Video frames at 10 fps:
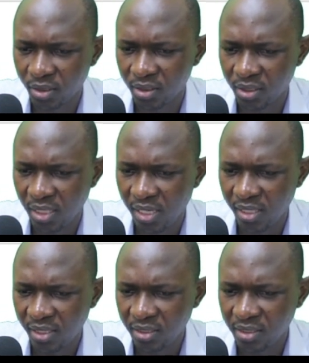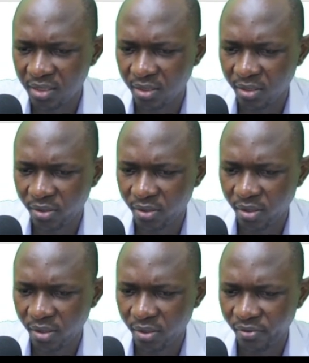Salaries
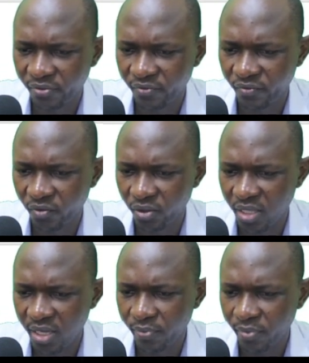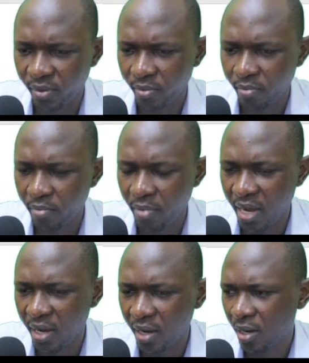for the
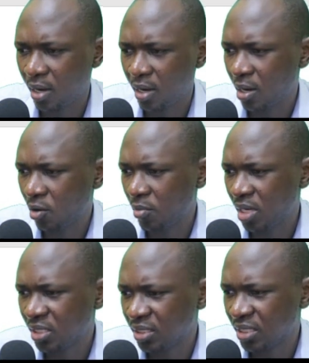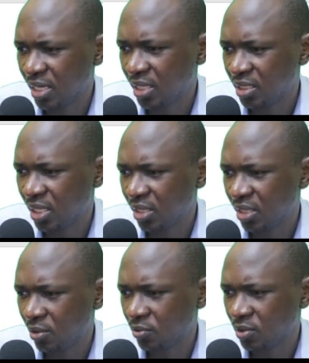bar. How much is that?
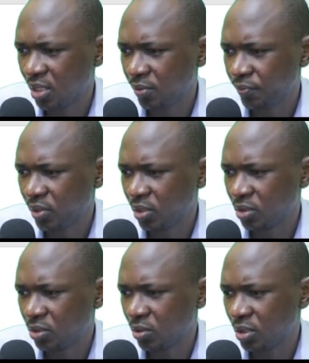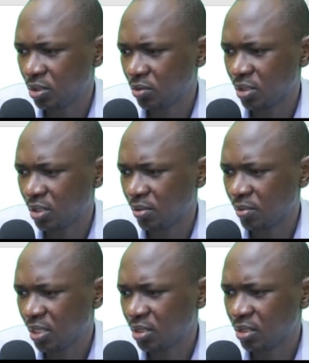10,000. So this will give
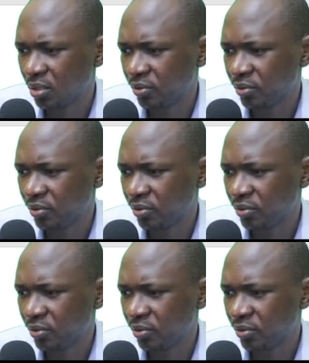us